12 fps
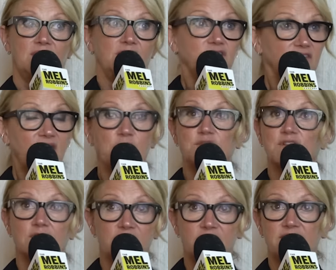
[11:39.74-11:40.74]
that
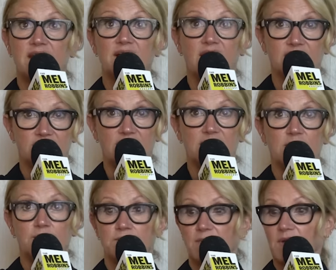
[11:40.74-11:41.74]
scares the living daylights out
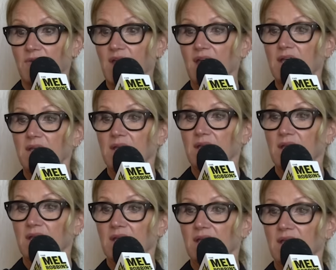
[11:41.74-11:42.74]
of you, okay?
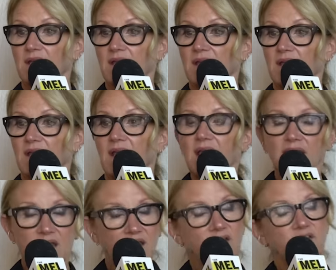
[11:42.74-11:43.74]

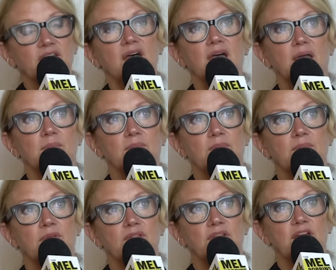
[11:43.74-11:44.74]
Anytime
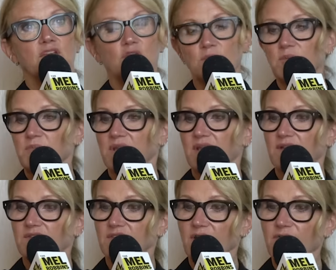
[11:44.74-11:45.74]
that a human
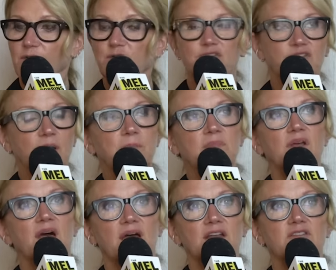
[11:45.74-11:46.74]
being suffers some
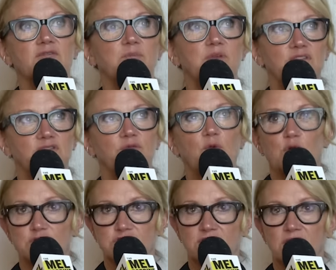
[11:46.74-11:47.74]
kind of
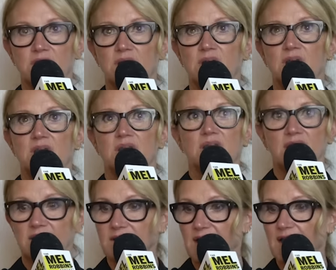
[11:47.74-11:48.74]
misfortune
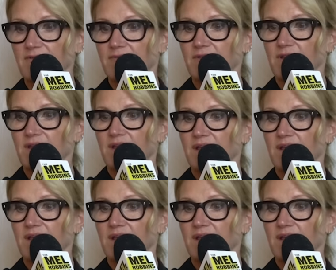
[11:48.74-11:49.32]
in life,